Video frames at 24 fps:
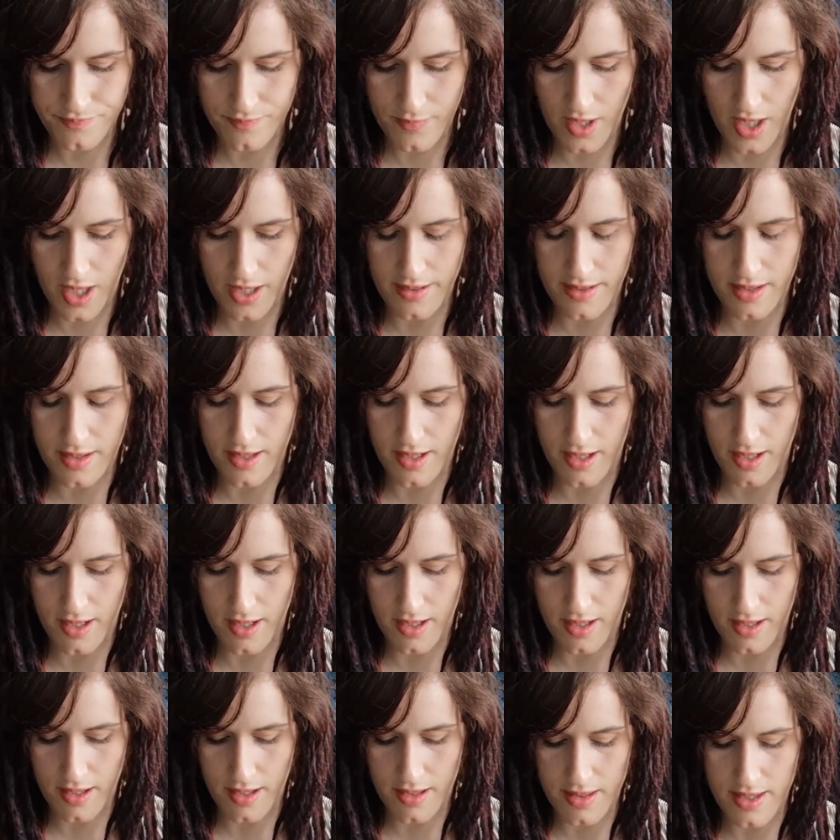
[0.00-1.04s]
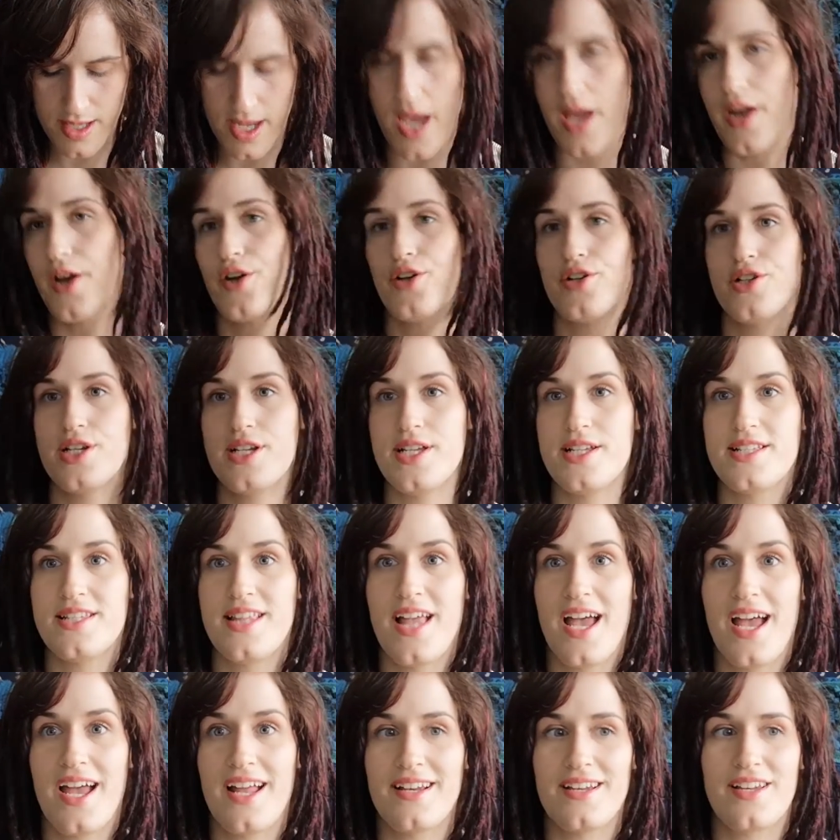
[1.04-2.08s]
the energies
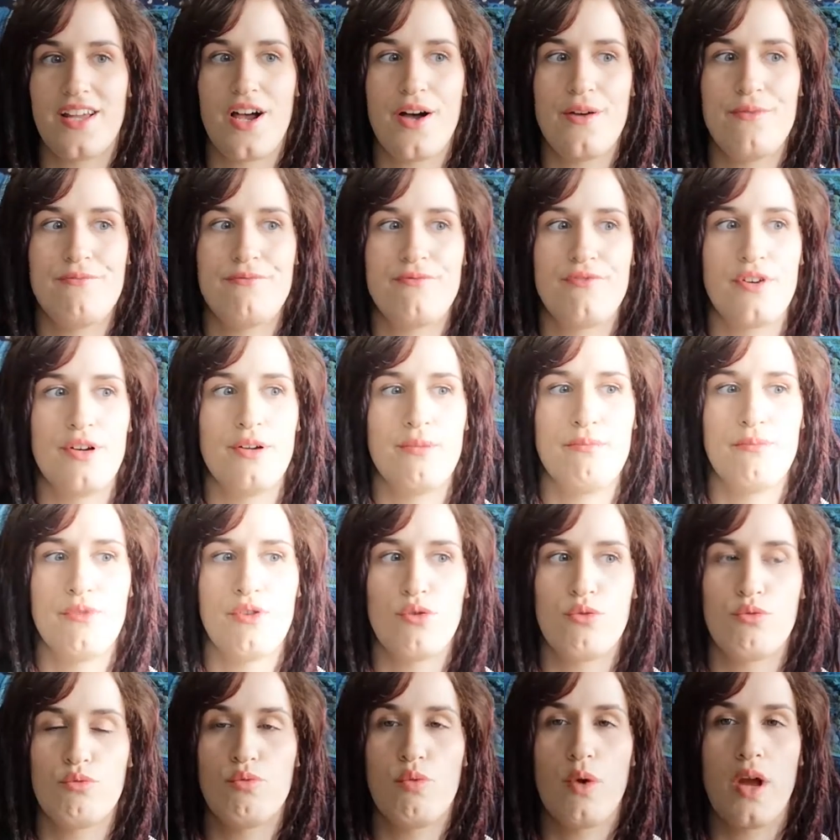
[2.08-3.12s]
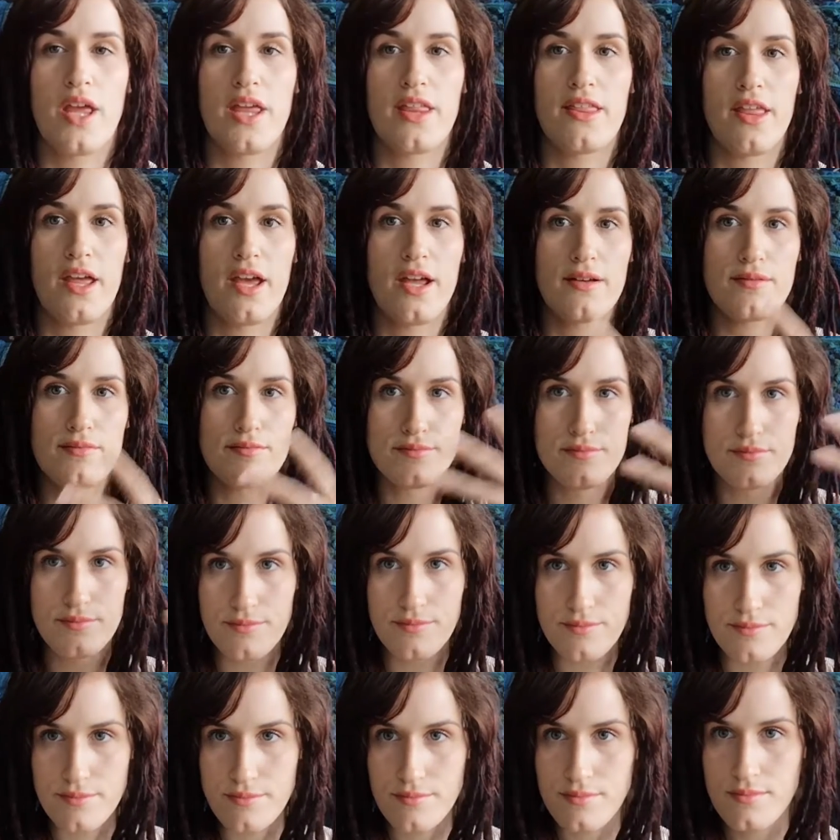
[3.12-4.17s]
that come from the way that
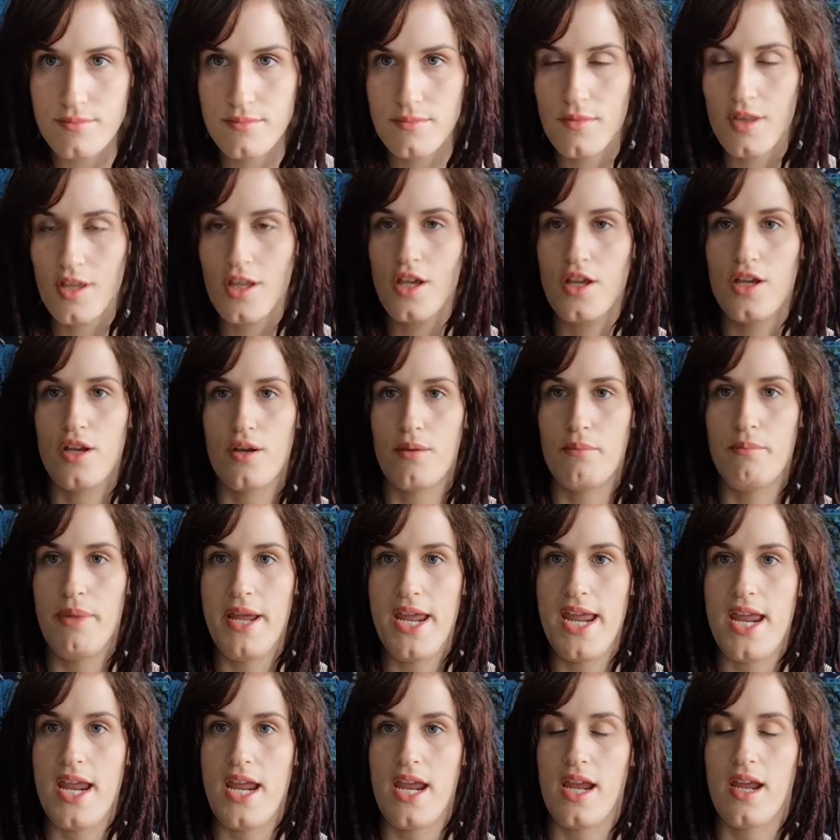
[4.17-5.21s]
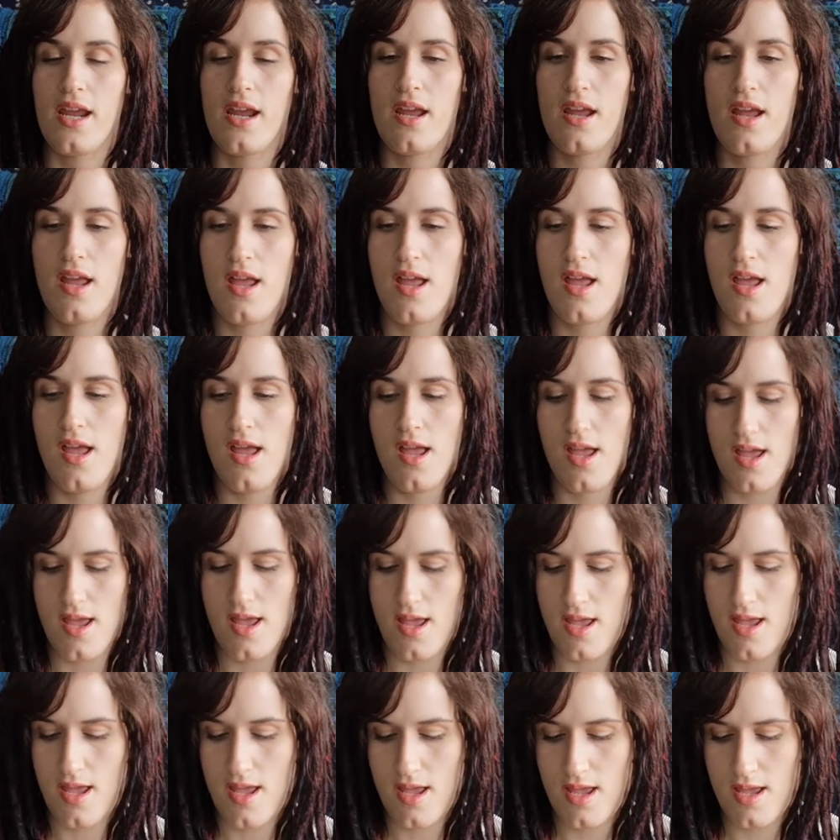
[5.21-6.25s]
you're being
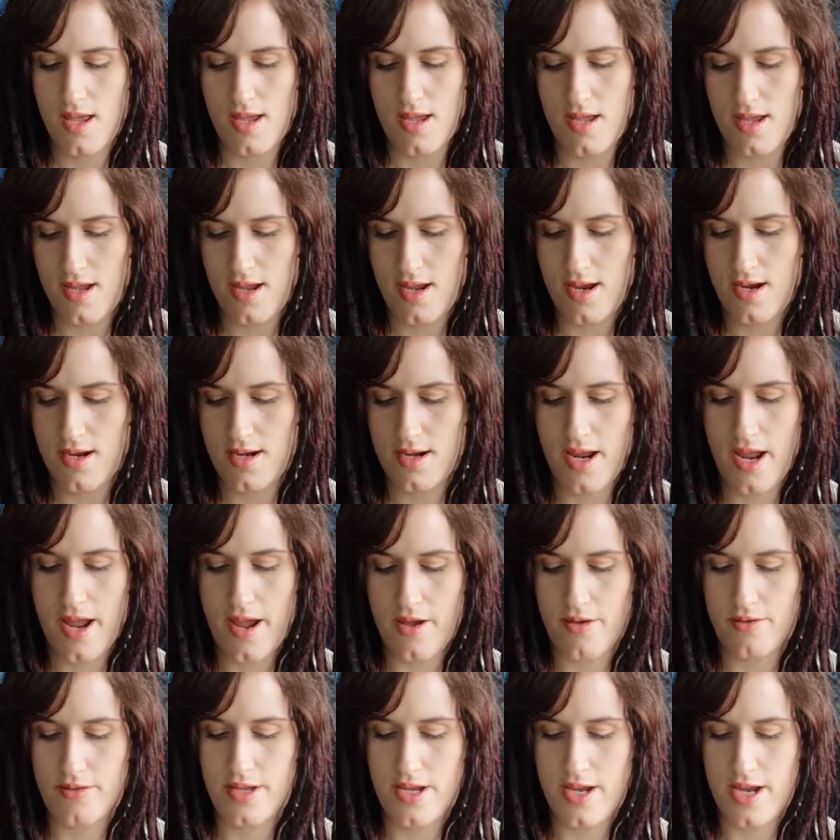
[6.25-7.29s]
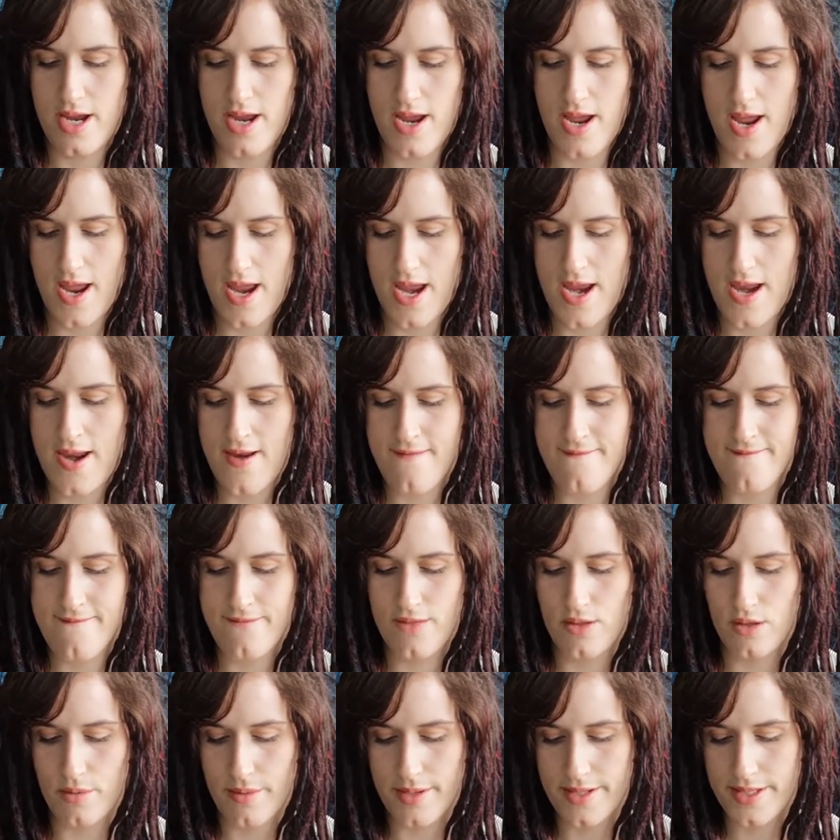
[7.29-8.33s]
and how they
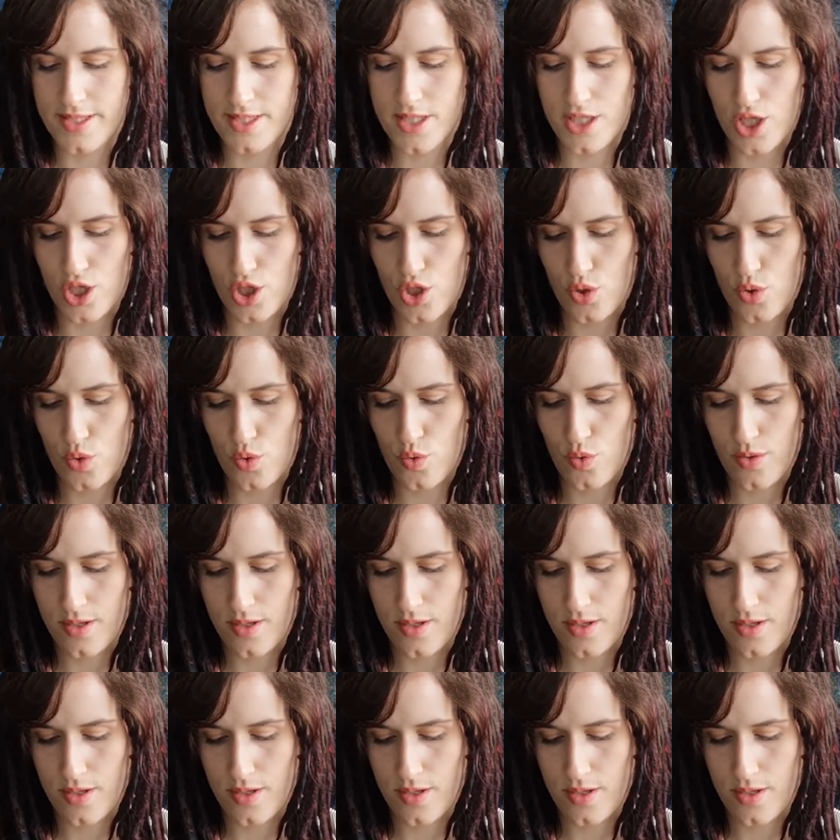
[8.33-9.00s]
influence you.